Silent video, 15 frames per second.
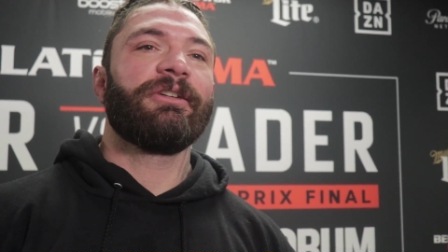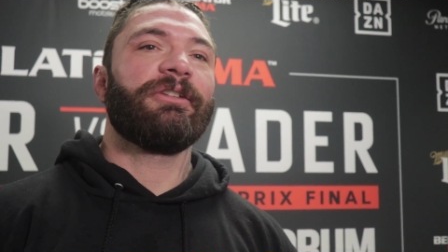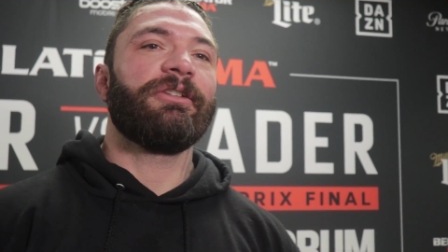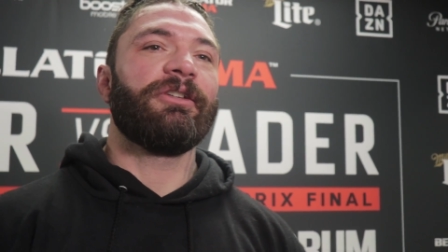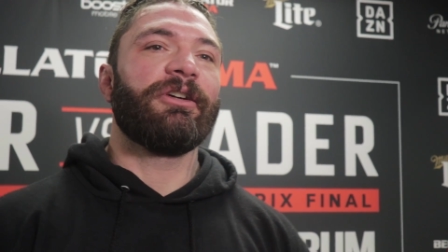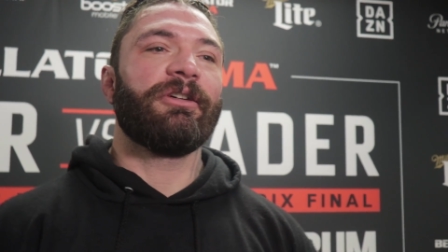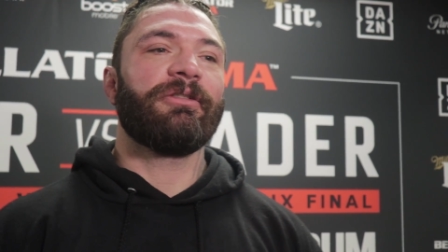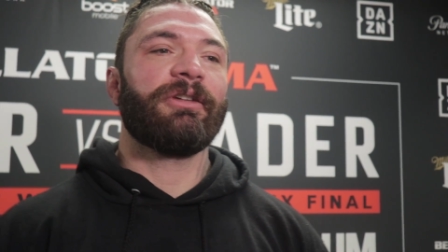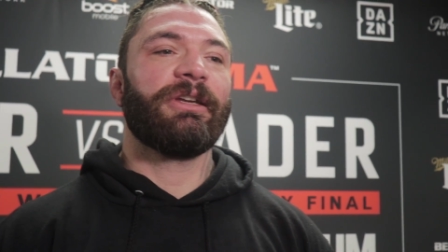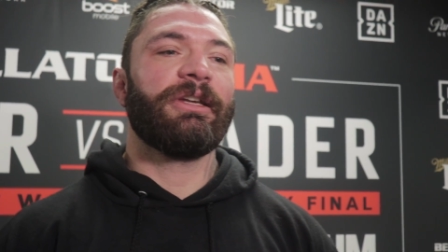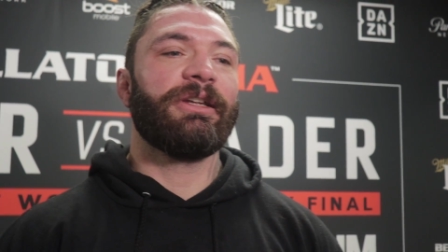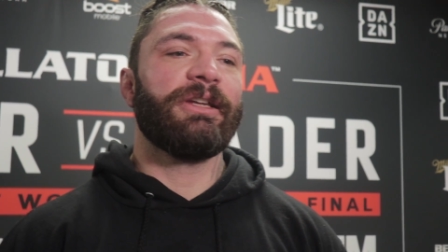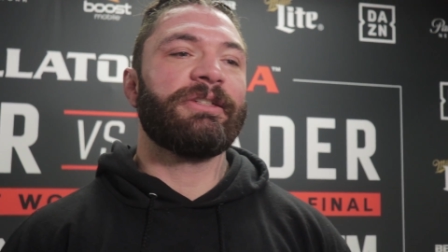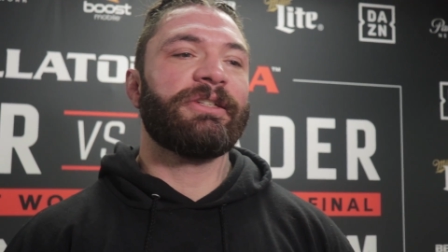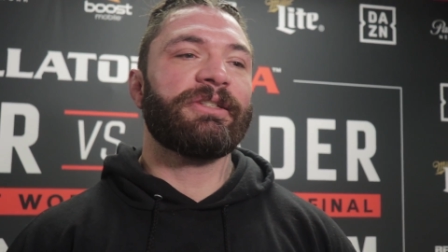You know,
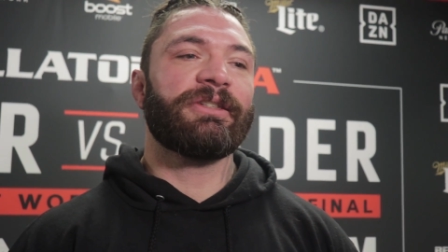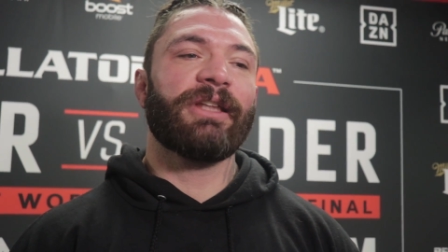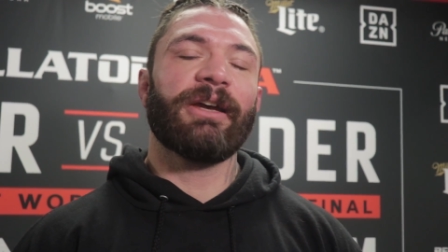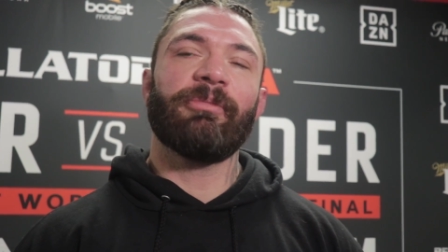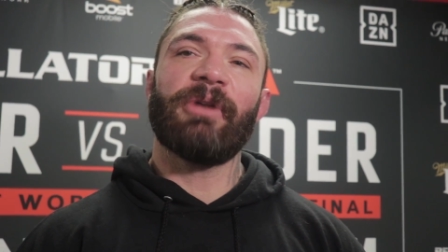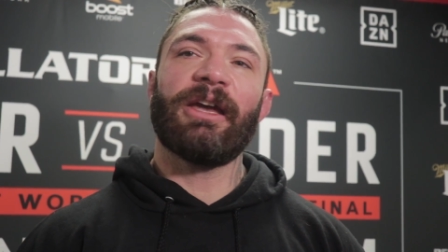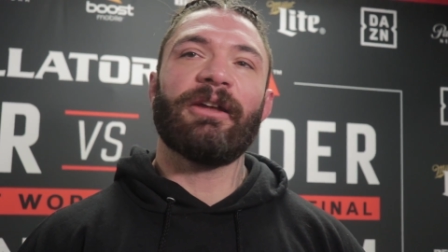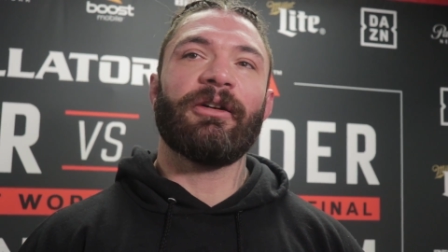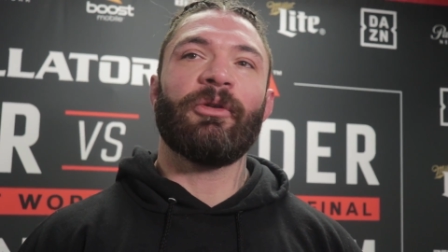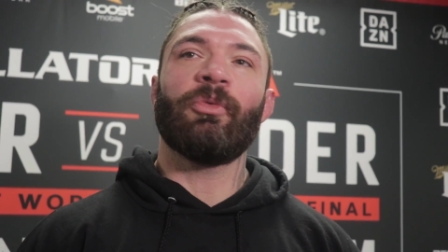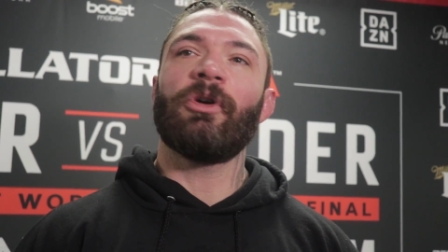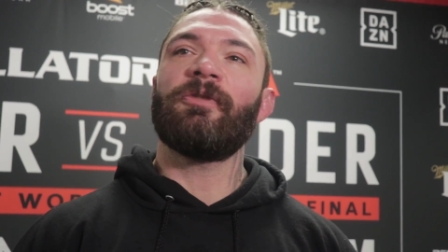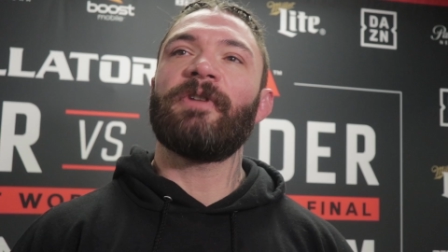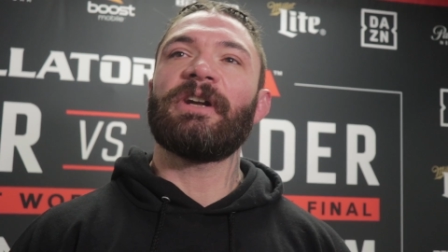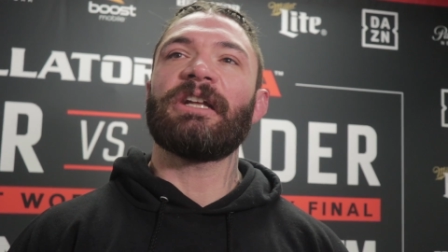it's just like, man, a wolf